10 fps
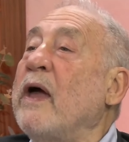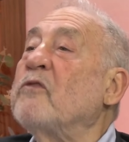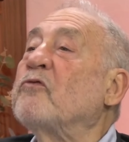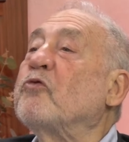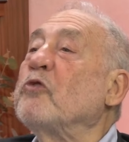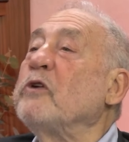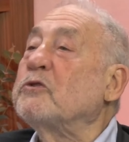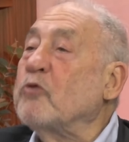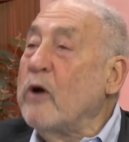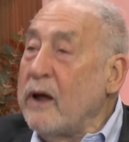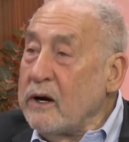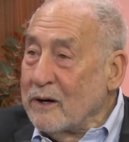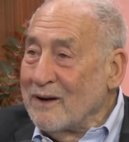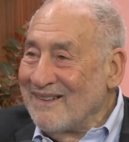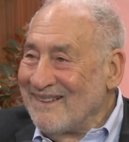a free
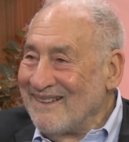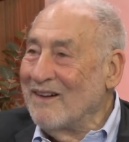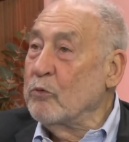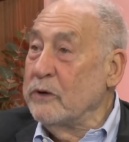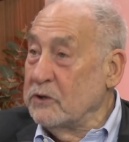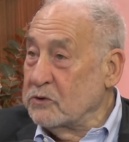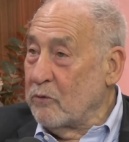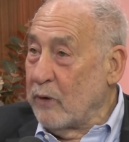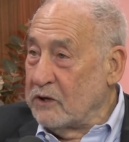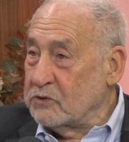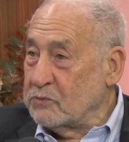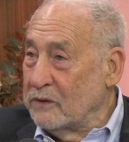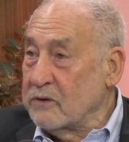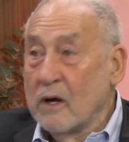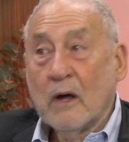trade
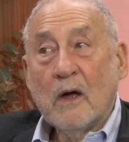arrangement.